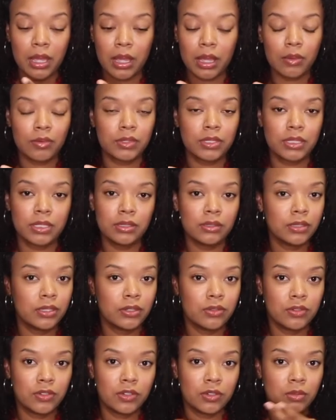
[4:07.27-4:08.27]
I was still a
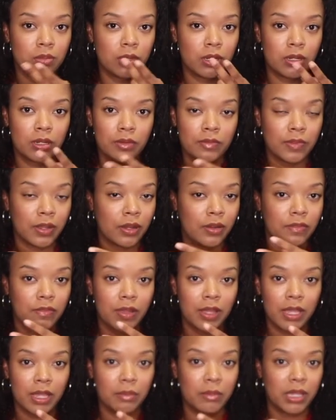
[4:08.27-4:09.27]
YouTuber,
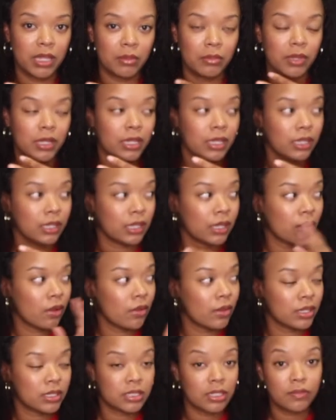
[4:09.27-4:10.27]
verified, making money, like
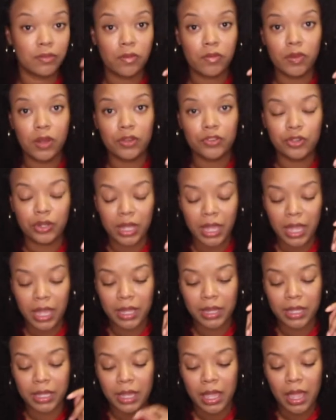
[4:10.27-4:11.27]
all that stuff, over
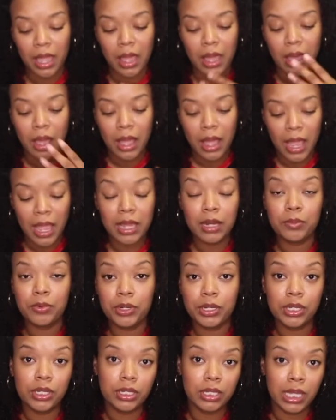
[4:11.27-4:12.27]
100K. Like I had a
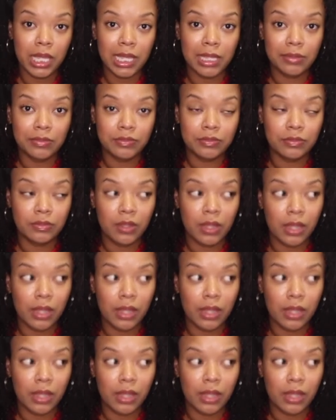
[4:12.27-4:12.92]
pretty good life.